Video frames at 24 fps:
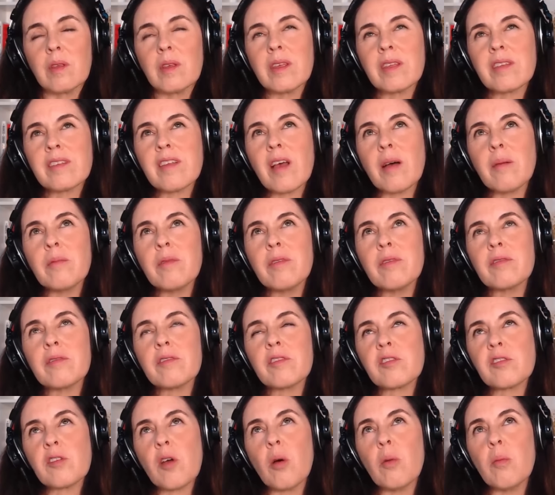
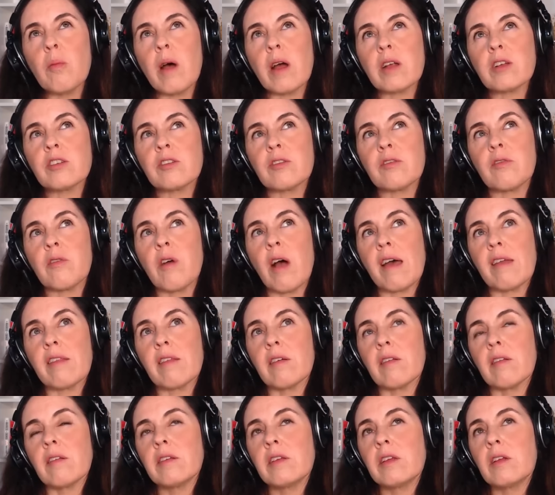So much of why
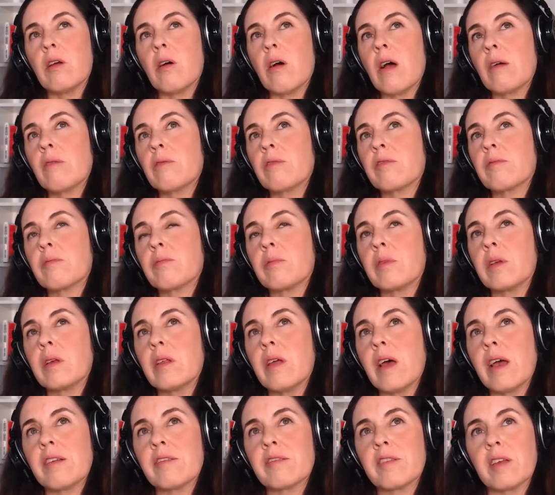I was
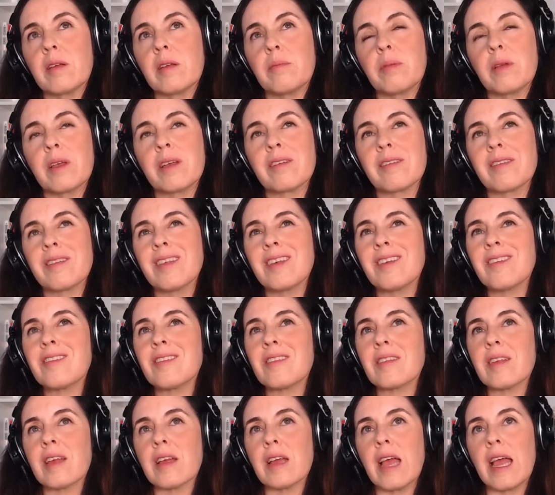realizing, because
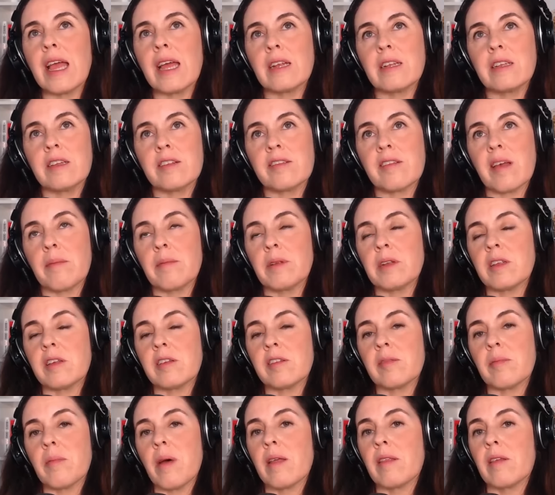this
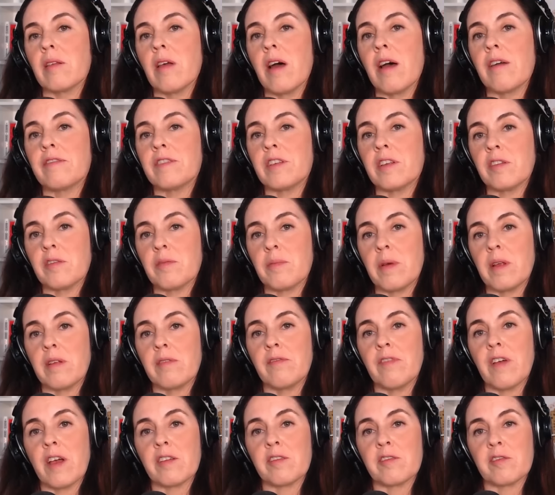anti-Semitism on the left has been
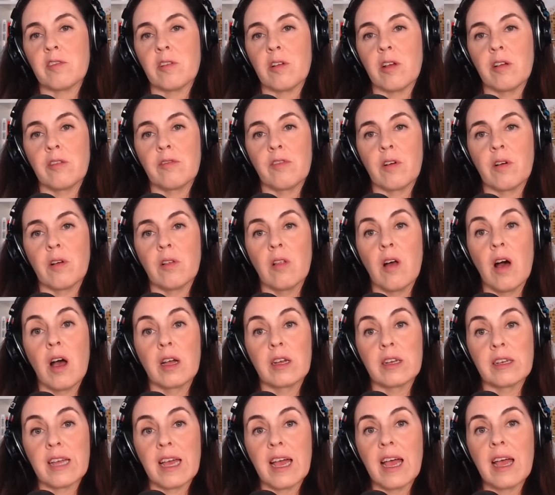festering for a
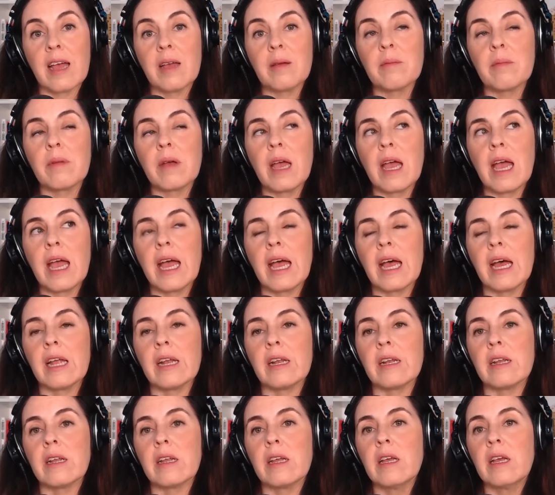long time,
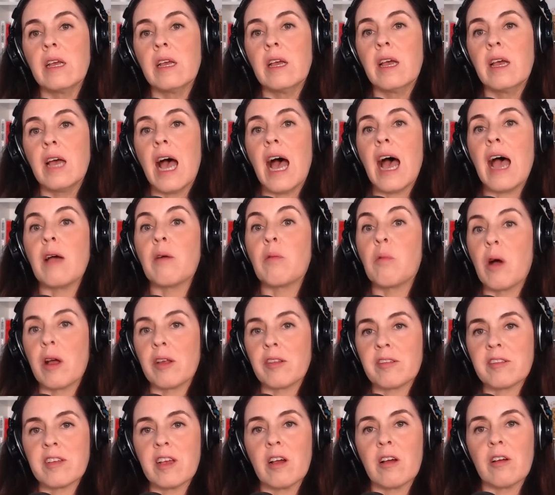and I
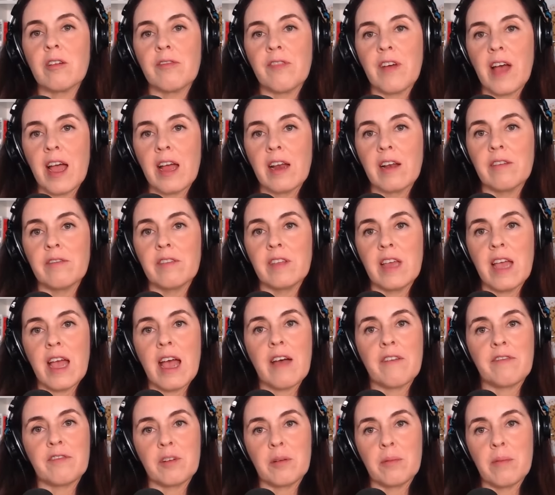was terrified of the
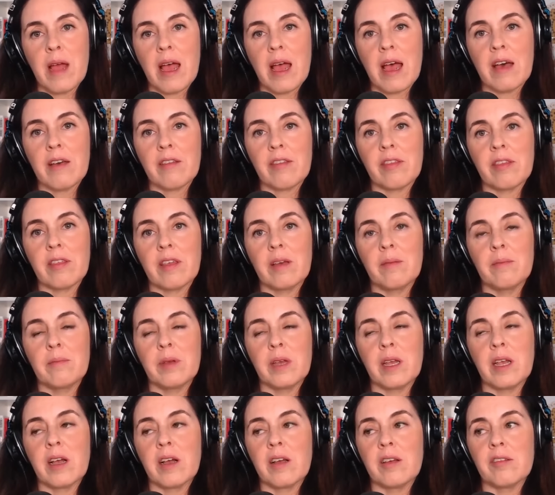aftermath
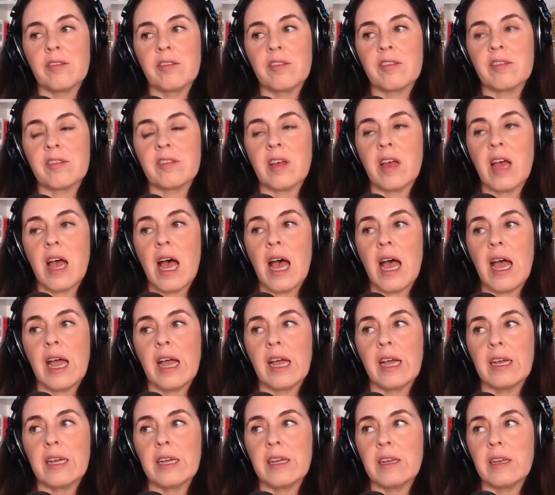because
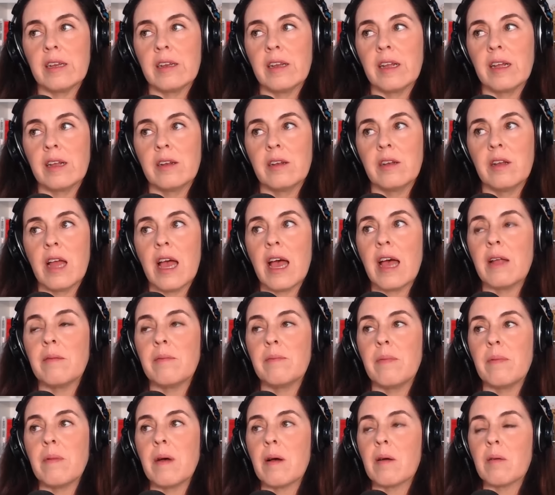
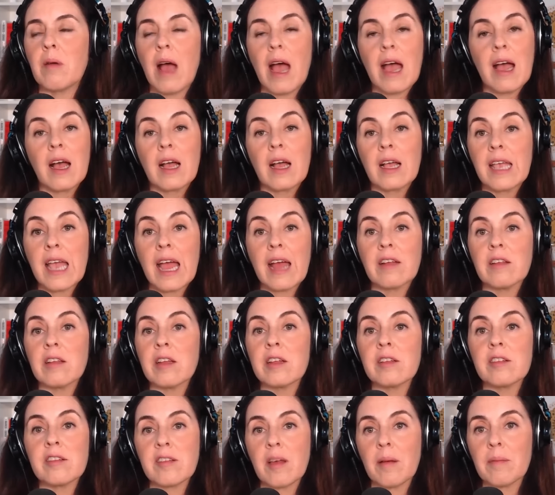again,
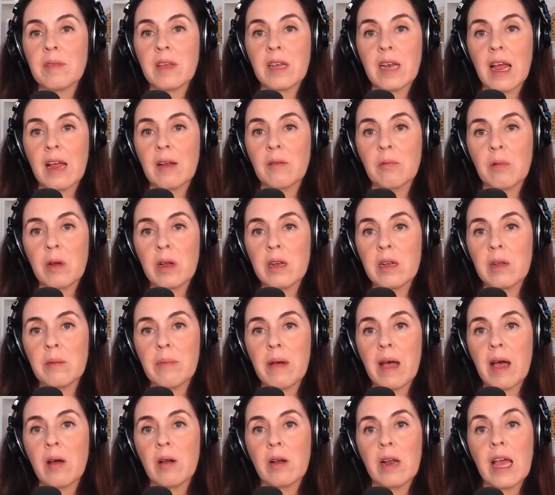it's something I'd written
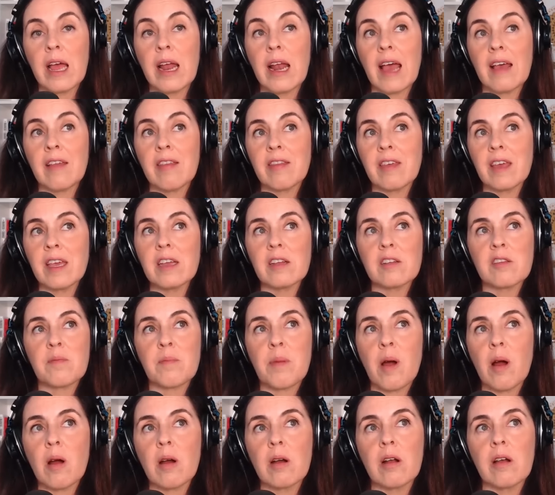about. And I think it's
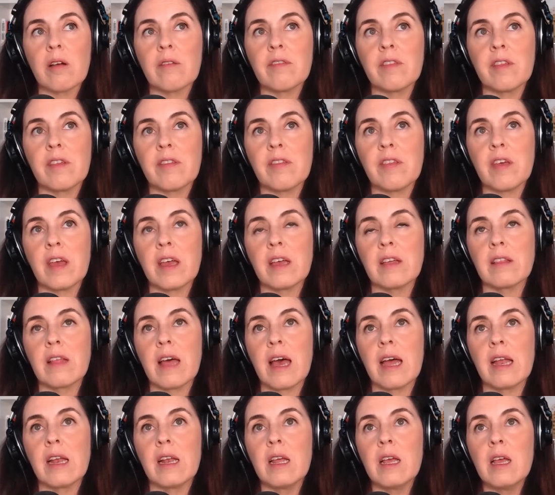part of the thing
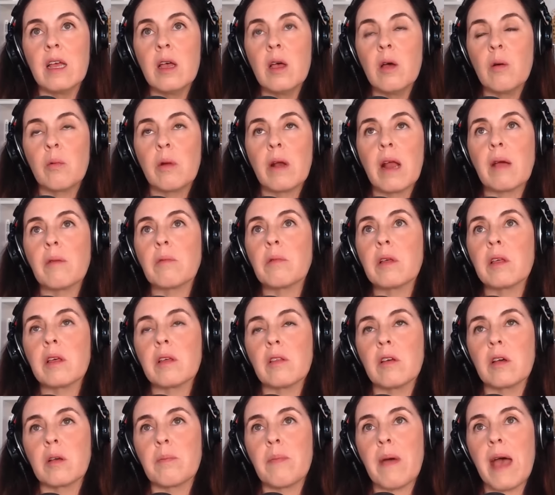that when I really
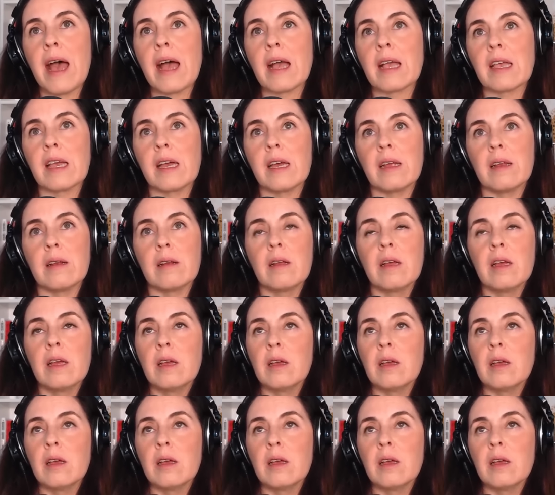look back at,